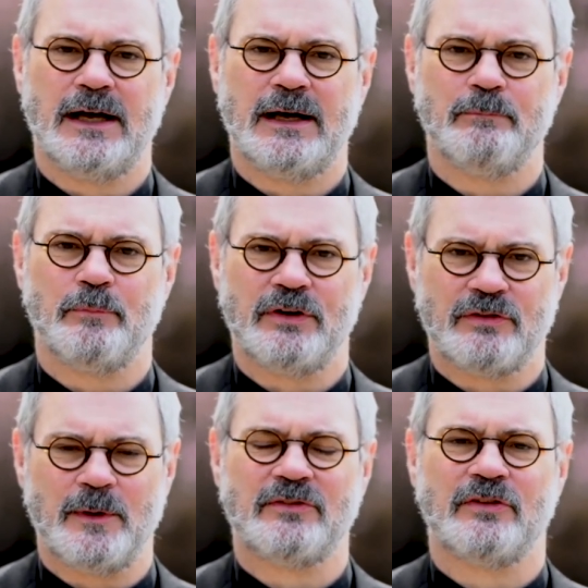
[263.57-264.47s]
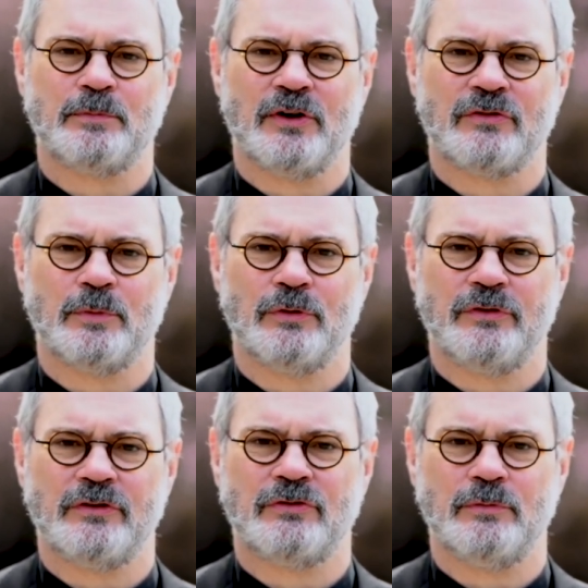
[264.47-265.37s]
But as best as
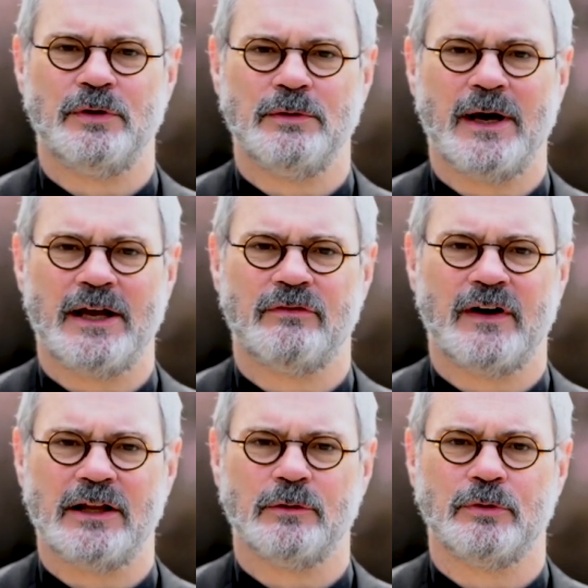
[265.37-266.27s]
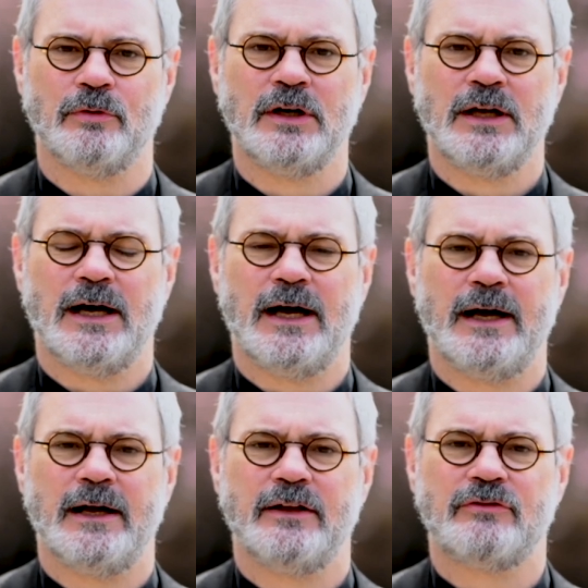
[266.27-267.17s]
possible, this should be made available
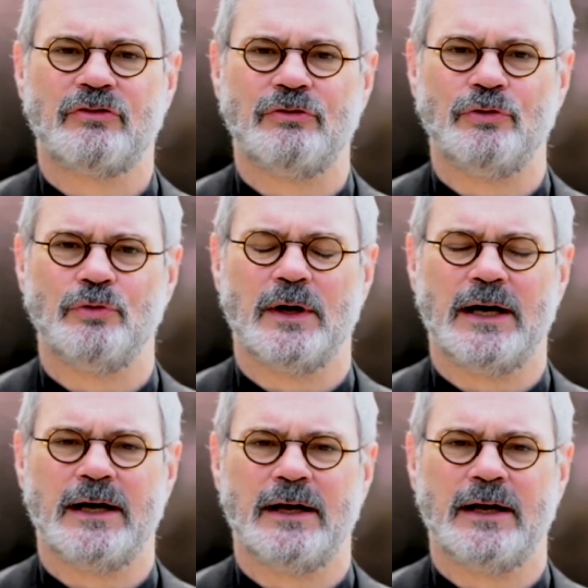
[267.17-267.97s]
to